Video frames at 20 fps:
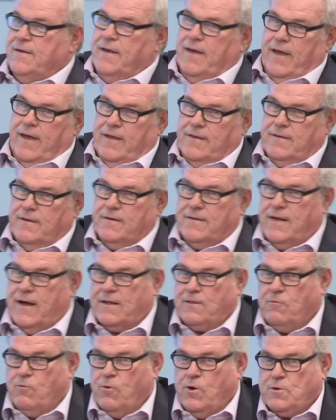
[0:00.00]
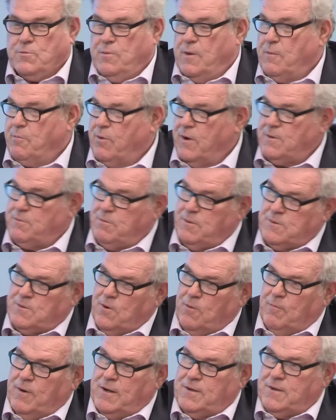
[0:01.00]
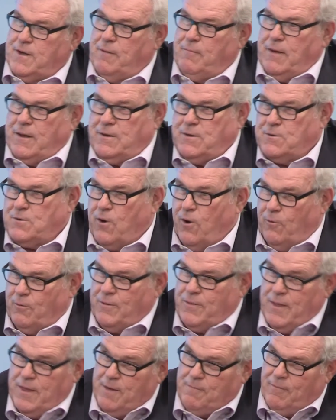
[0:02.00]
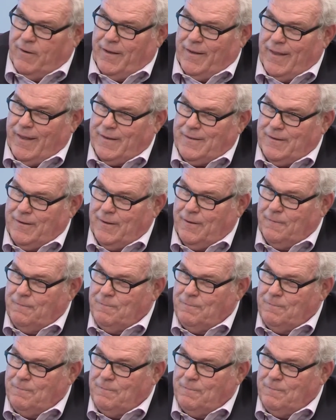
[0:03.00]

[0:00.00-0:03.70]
And Dr. Rossman impressed me so much, I may just go with him on that deal.